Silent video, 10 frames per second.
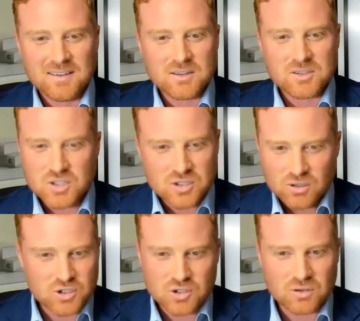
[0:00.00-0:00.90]
It's just
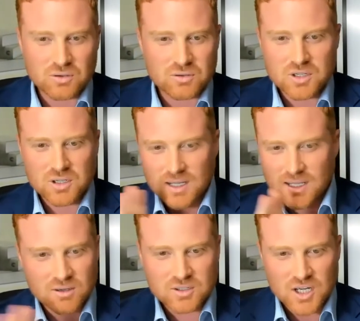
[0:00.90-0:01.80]
not true. So you can let
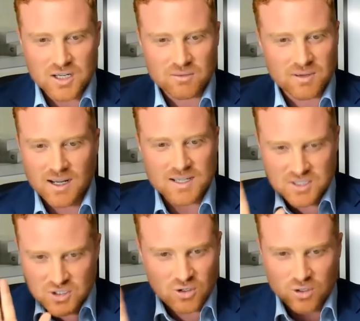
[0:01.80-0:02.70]
your agenda realize
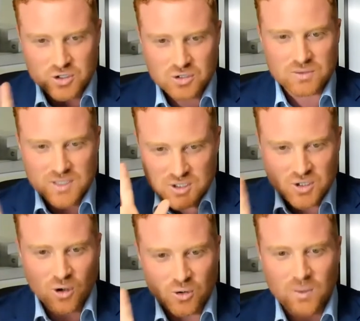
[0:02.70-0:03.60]
it's not true. There's
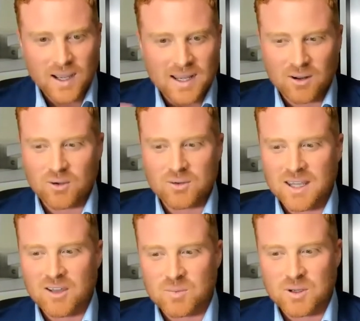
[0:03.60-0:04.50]
no way to only
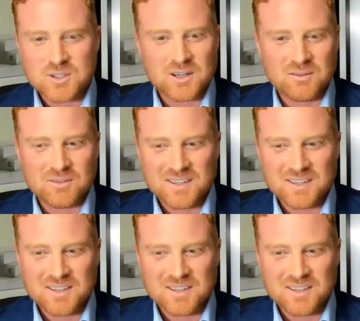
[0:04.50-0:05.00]
have positive.